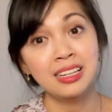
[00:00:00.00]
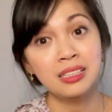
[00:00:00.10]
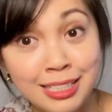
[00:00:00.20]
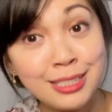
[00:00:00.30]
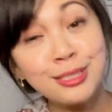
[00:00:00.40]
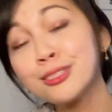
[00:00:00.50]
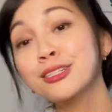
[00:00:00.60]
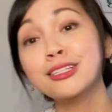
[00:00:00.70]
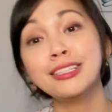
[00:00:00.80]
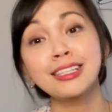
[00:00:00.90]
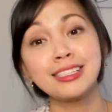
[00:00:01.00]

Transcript: This dessert is